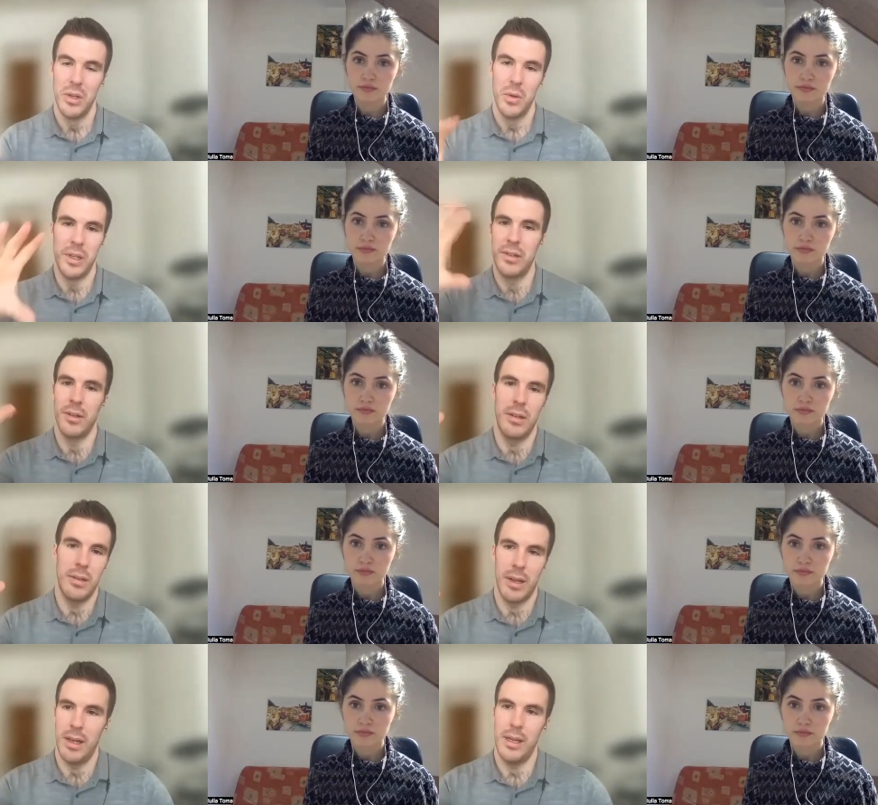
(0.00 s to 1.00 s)
Speaker 1: we
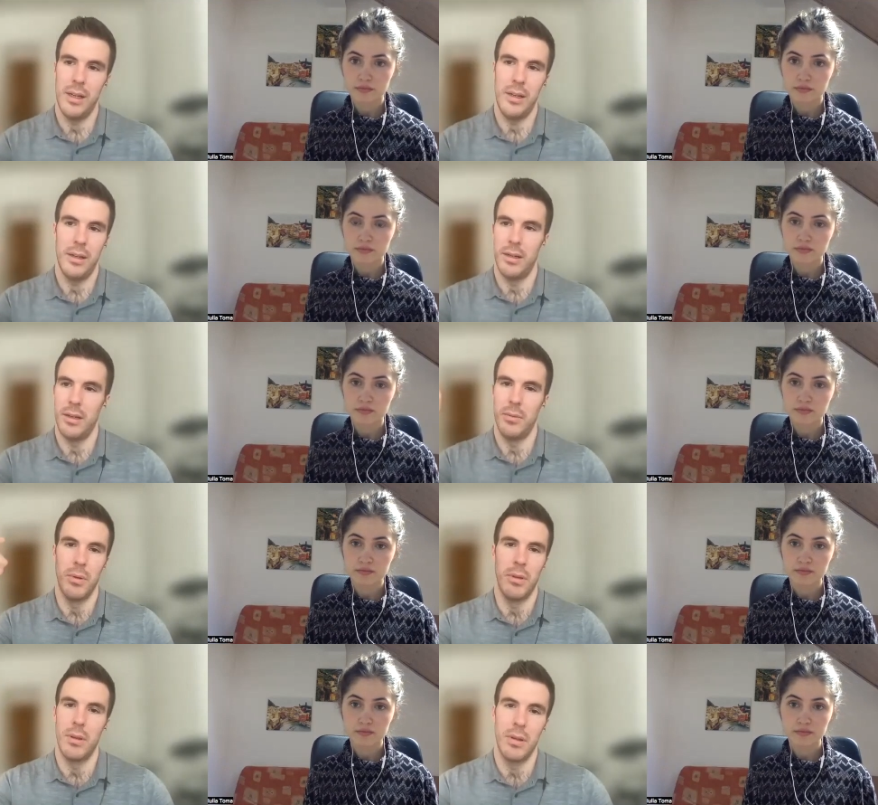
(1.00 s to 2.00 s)
took a uh,
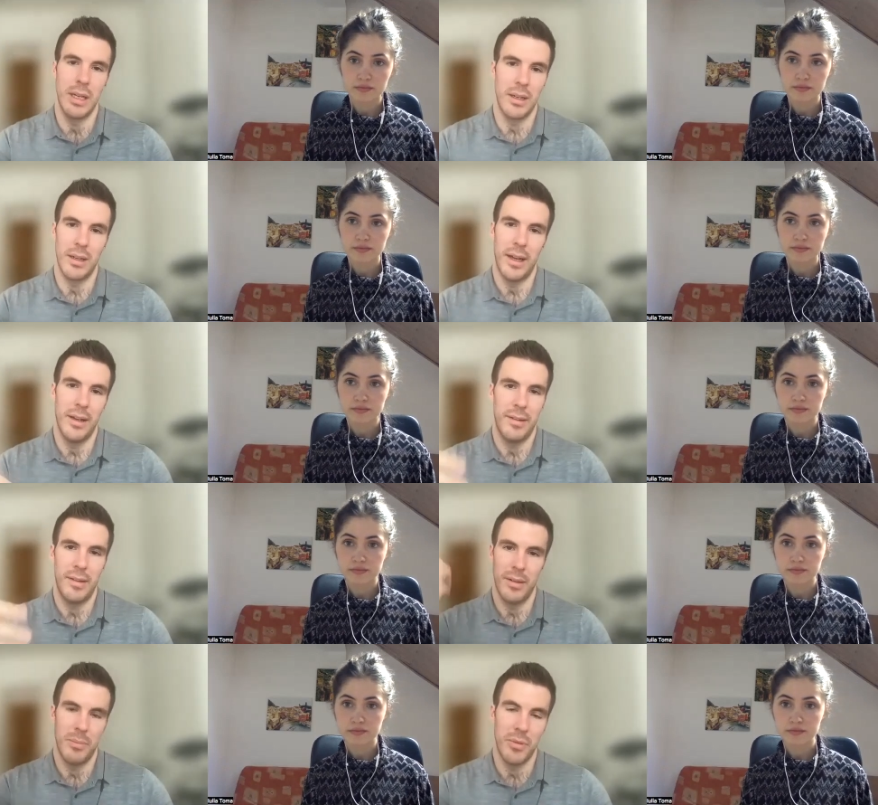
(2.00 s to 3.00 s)
we're looking
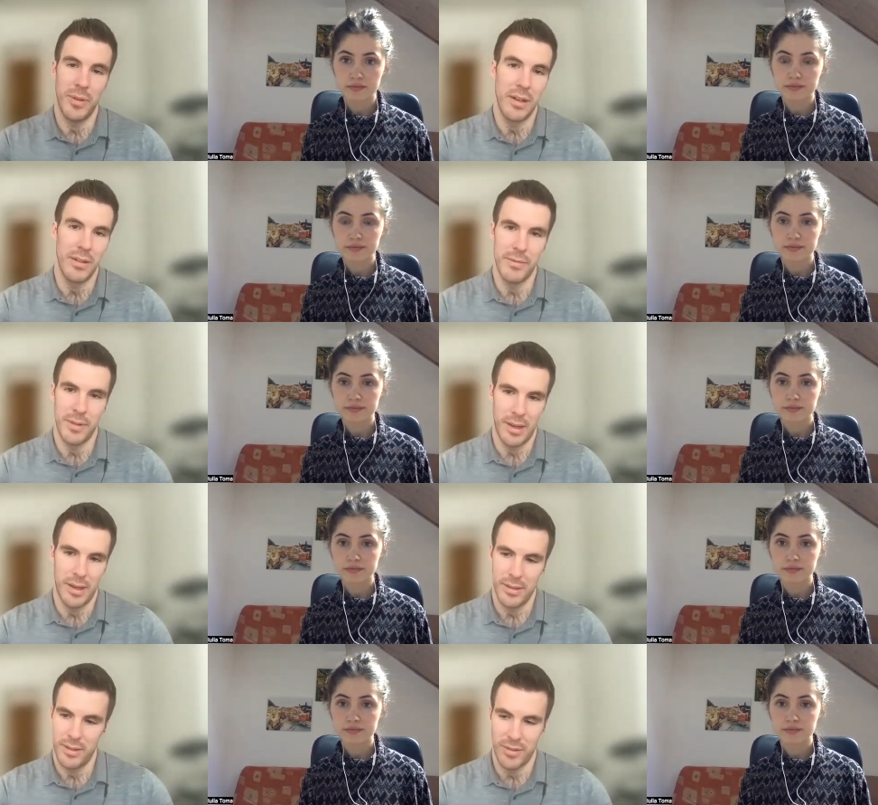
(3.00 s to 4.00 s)
at uh, preventative
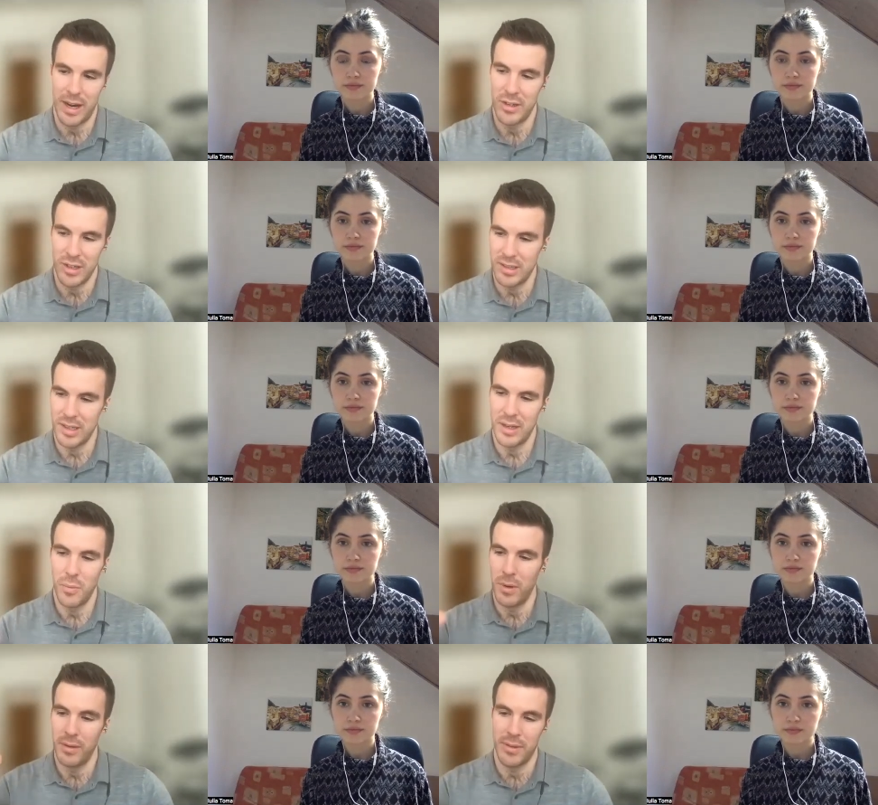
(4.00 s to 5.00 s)
uh, strategies
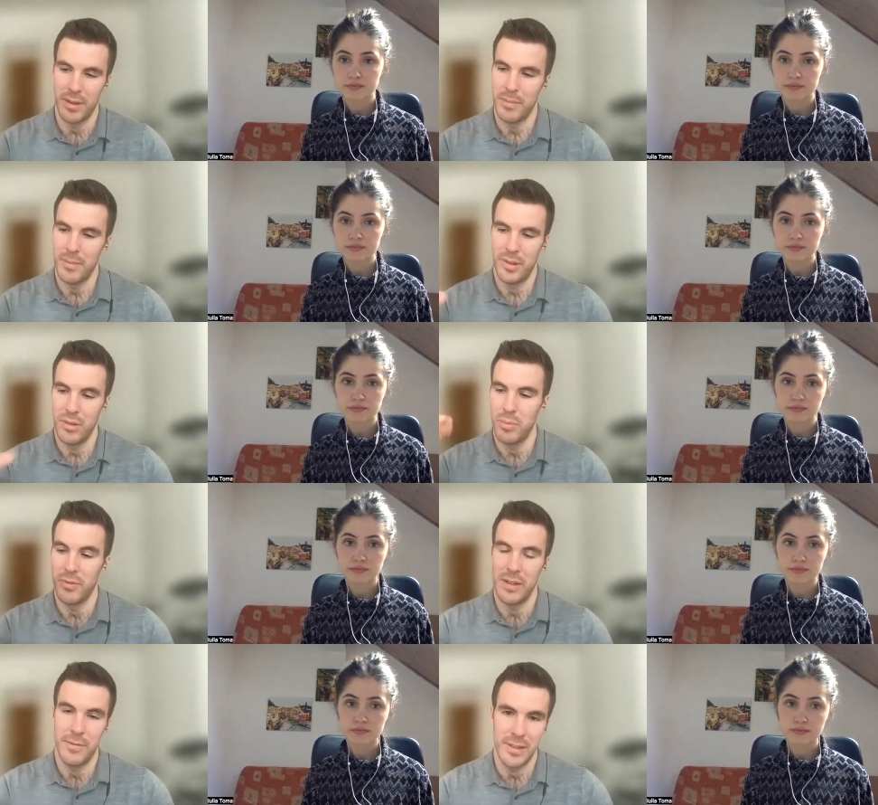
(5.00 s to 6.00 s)
and one of them to
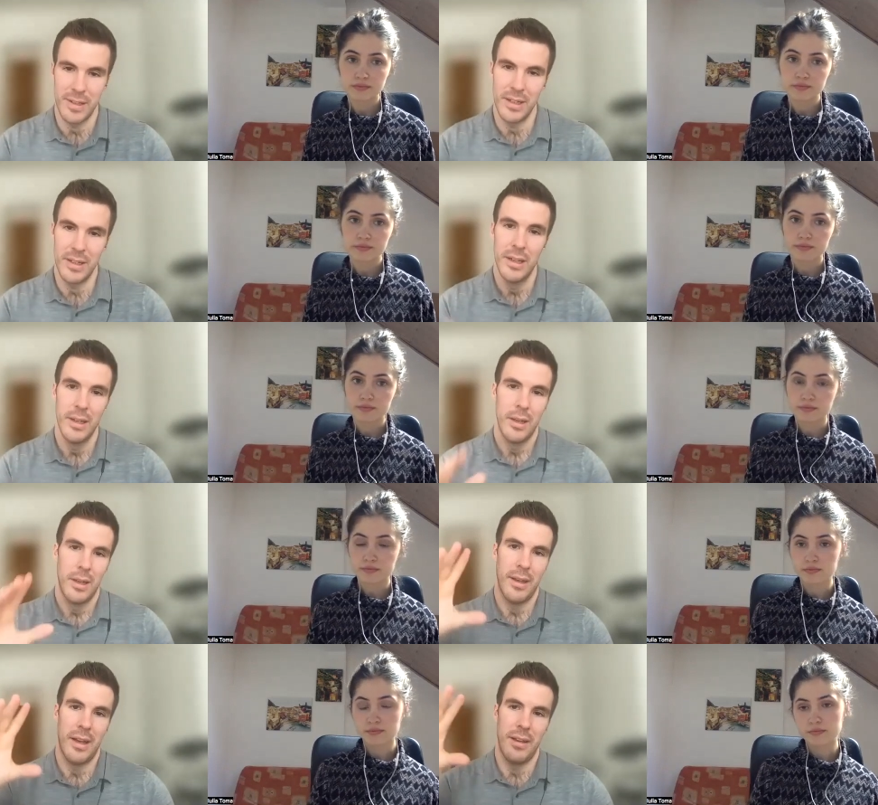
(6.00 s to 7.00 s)
prevent fatigue
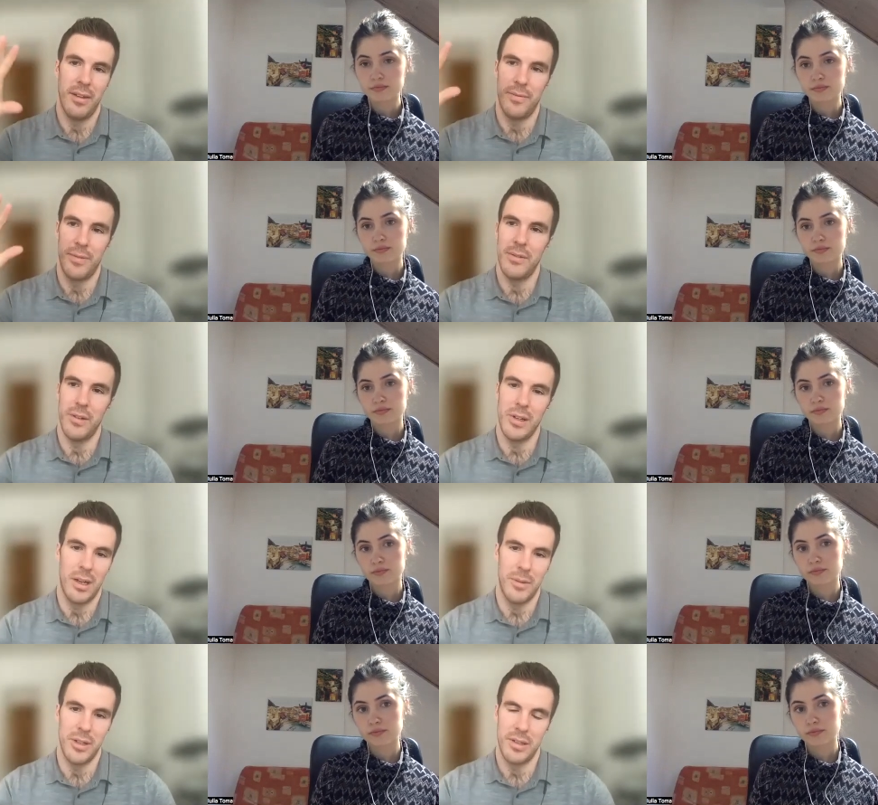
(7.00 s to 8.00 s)
that is very very
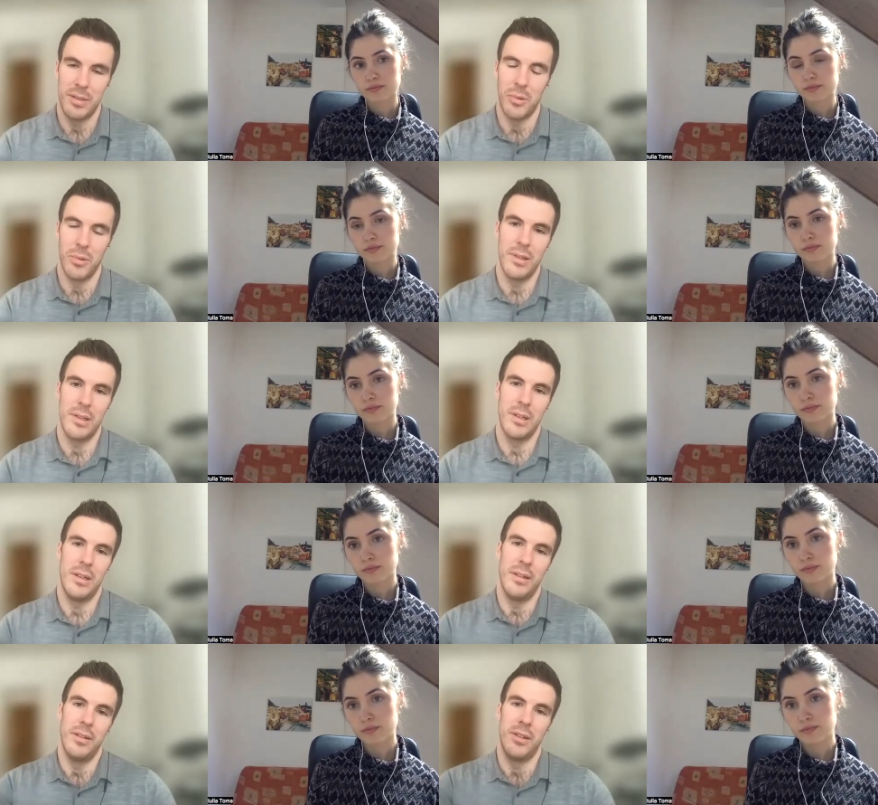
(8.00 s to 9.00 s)
common in sports
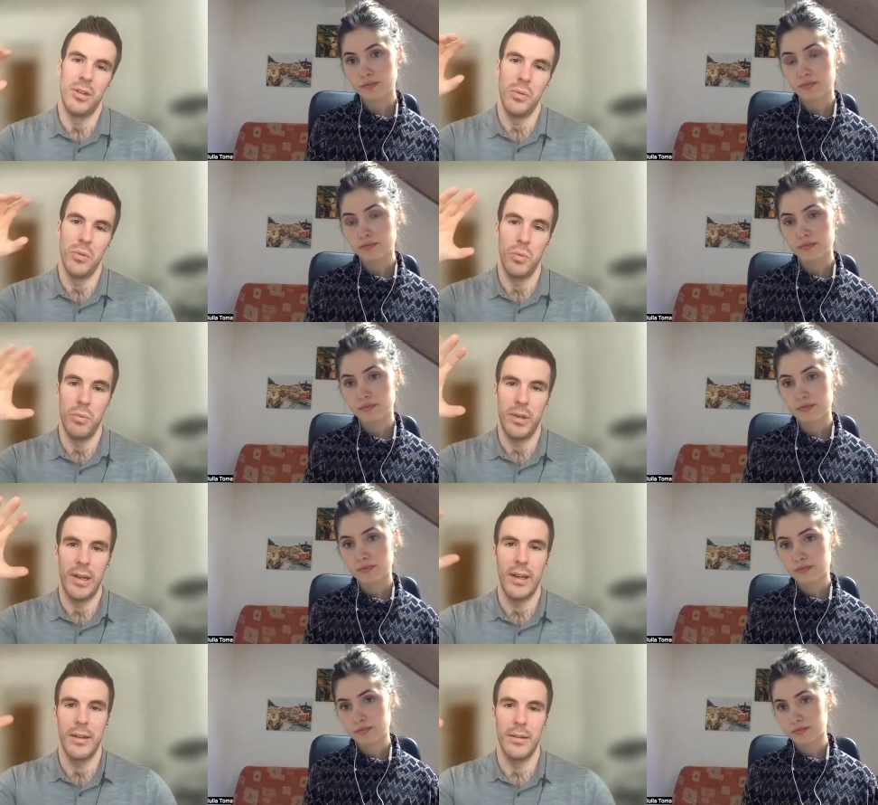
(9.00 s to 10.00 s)
is you
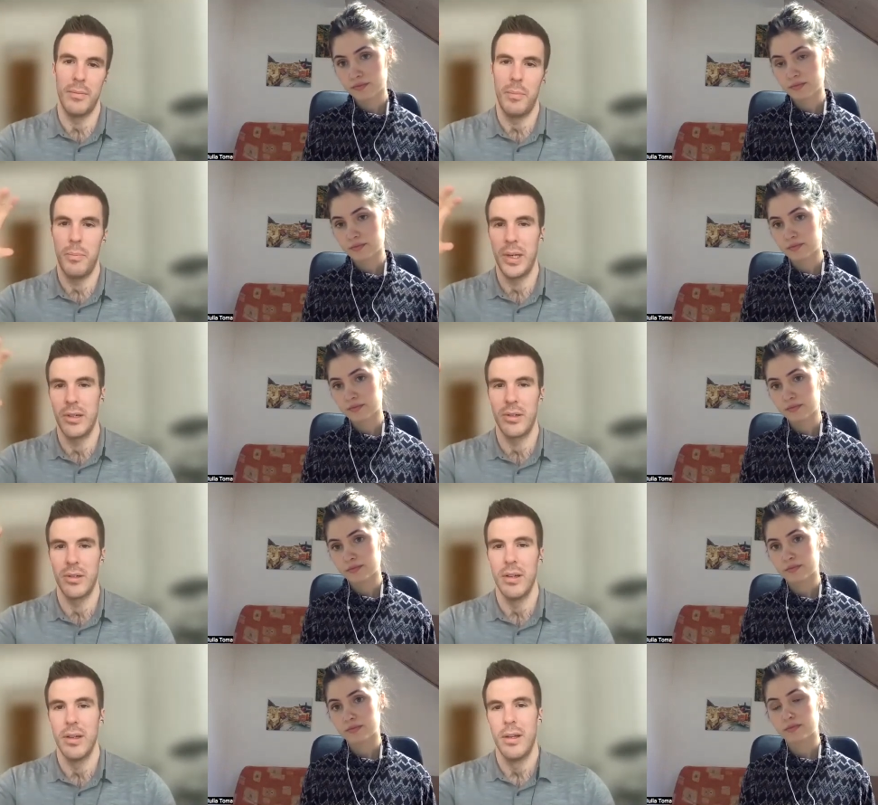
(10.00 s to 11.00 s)
take a picture